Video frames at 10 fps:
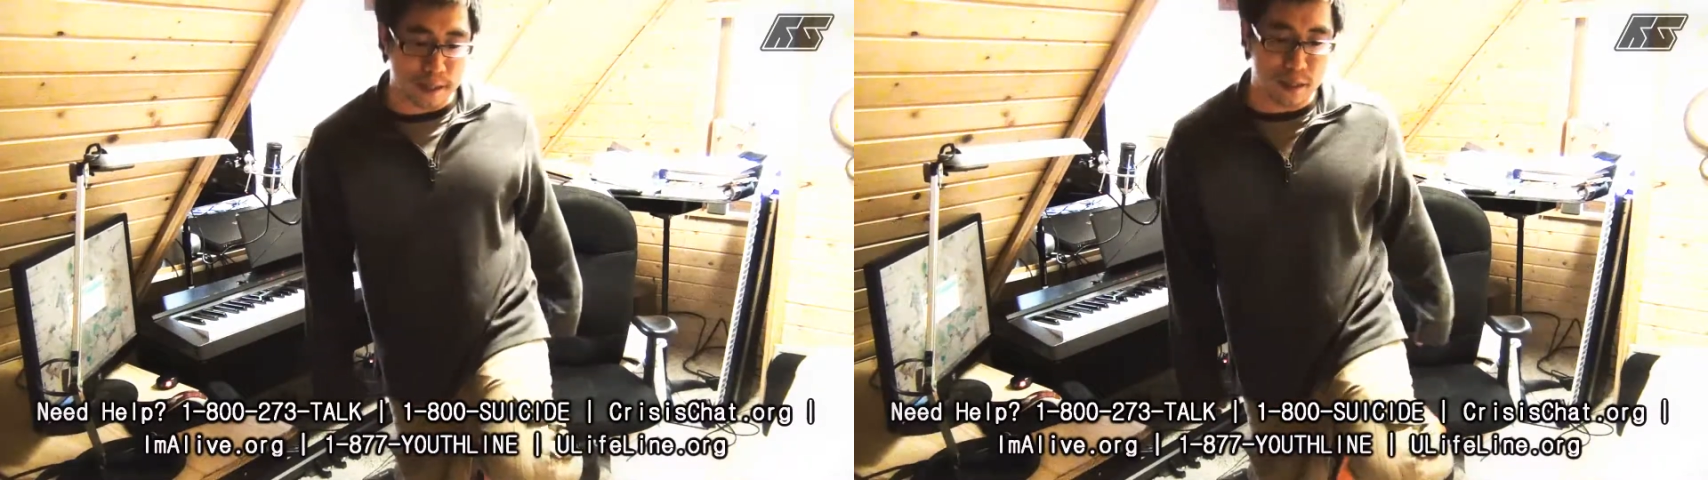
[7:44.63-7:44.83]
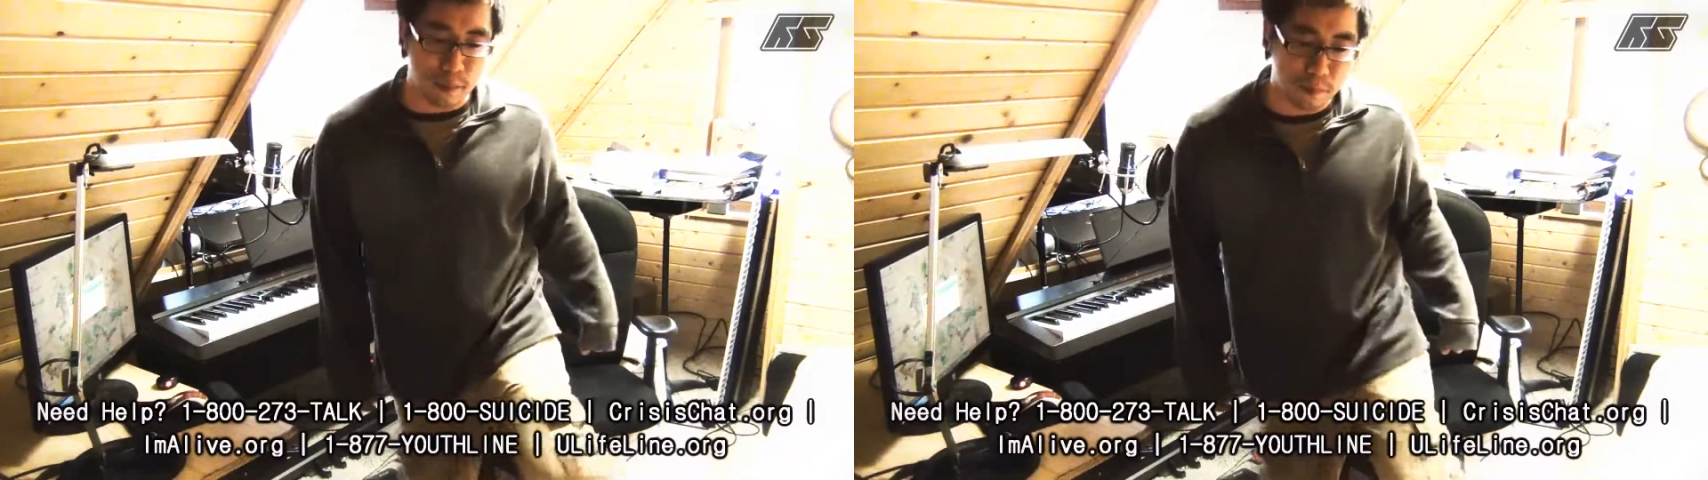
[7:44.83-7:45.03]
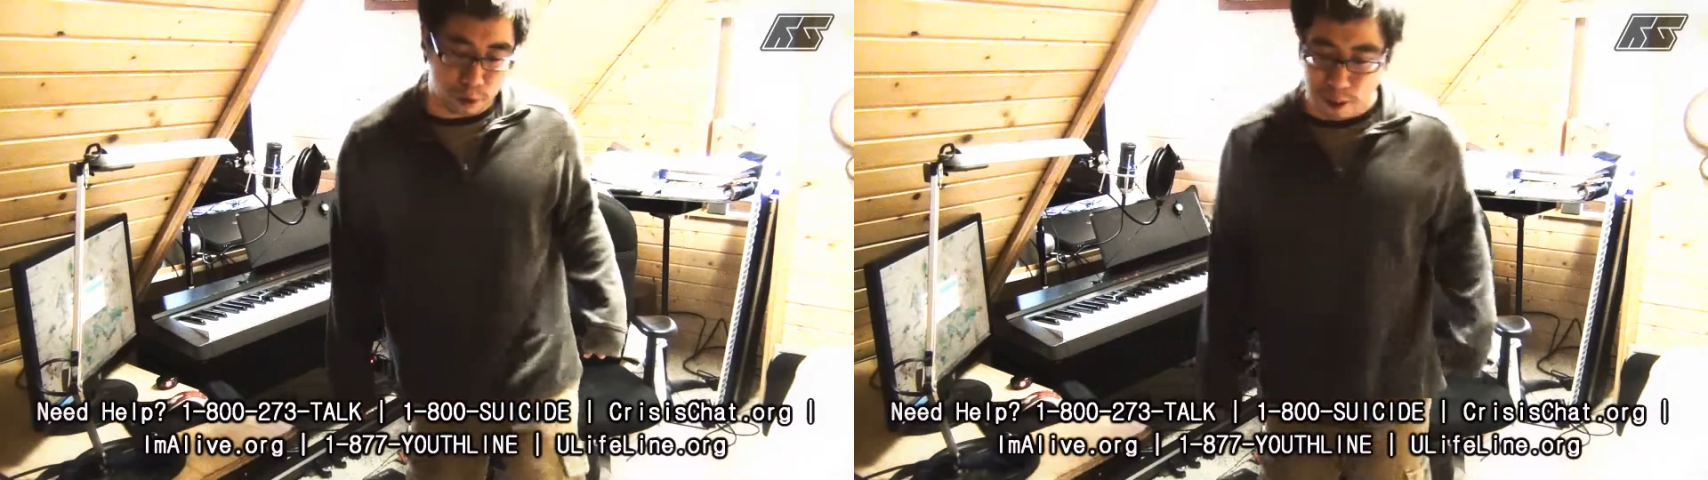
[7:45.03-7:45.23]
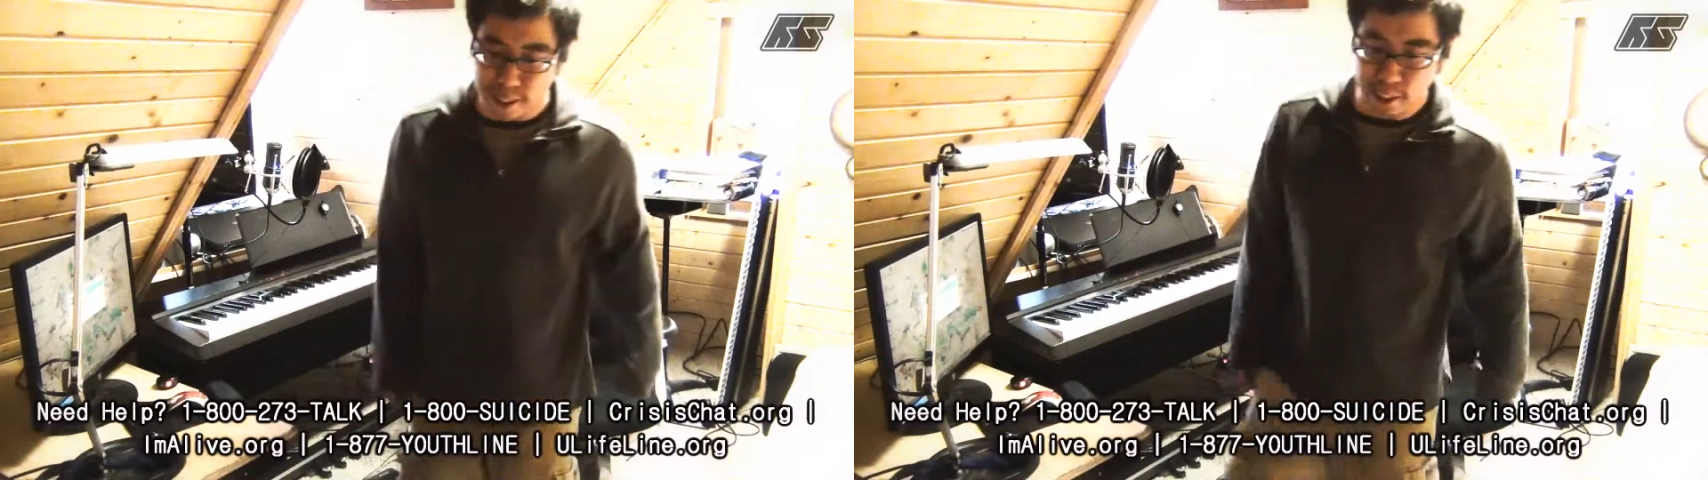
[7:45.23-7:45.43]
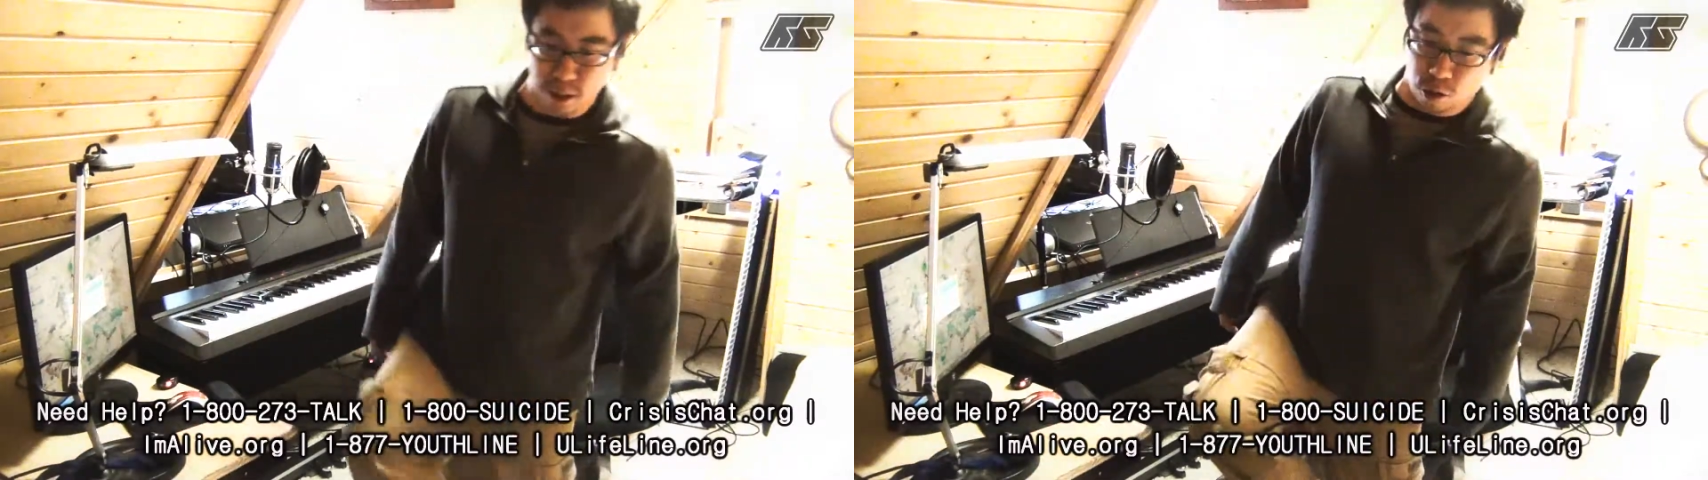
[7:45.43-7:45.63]
some
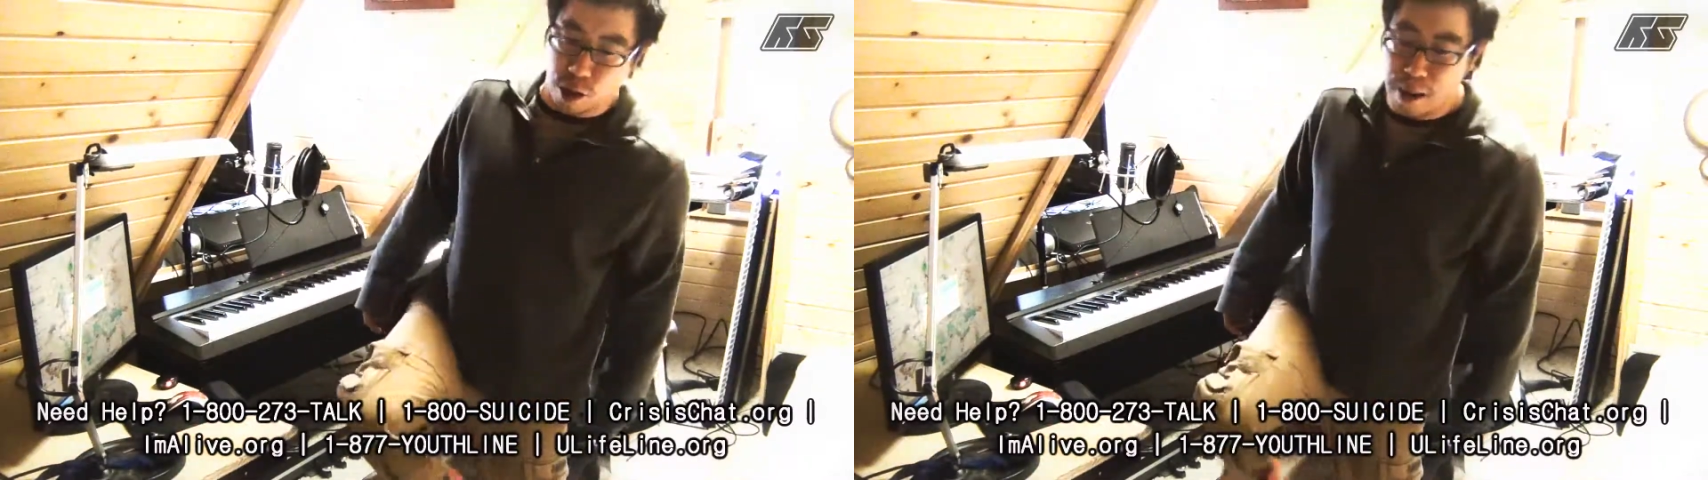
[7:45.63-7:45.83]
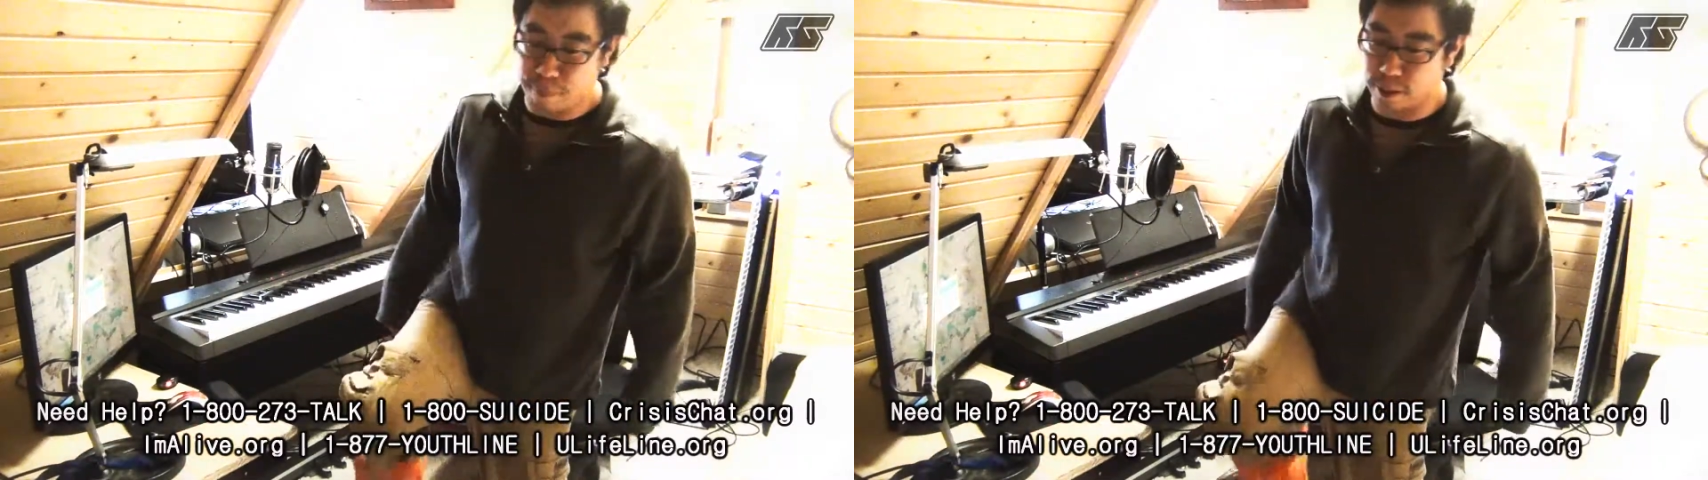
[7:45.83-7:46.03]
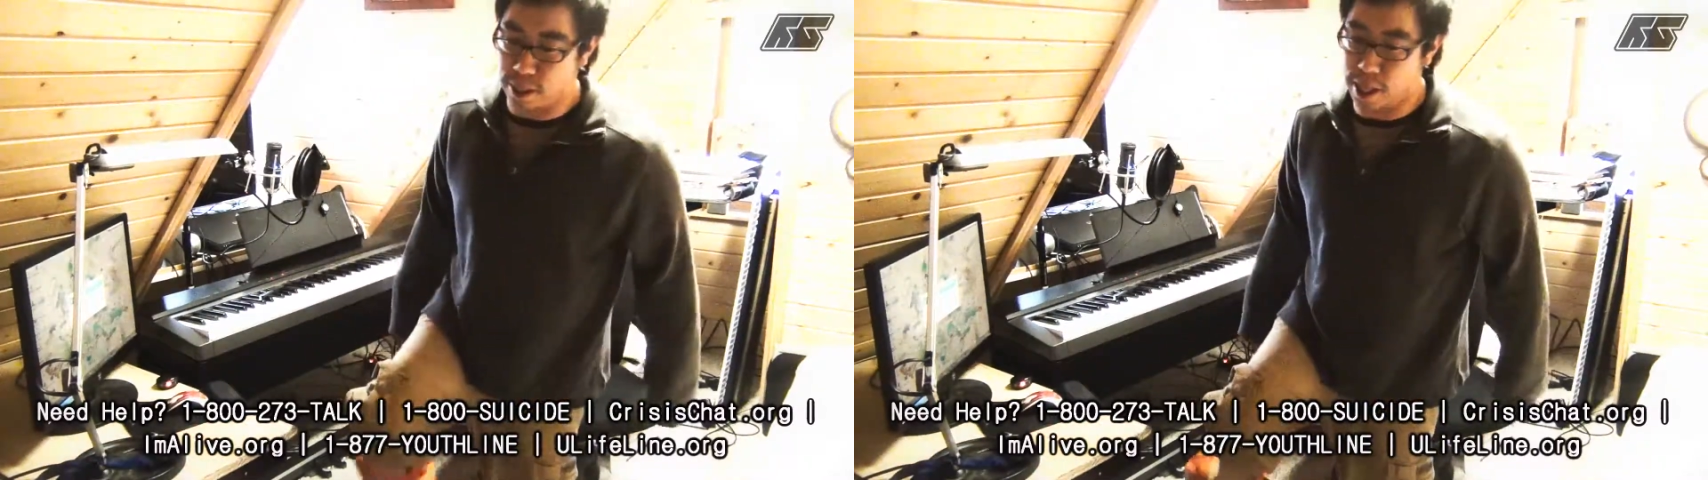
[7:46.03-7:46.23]
crazy crap like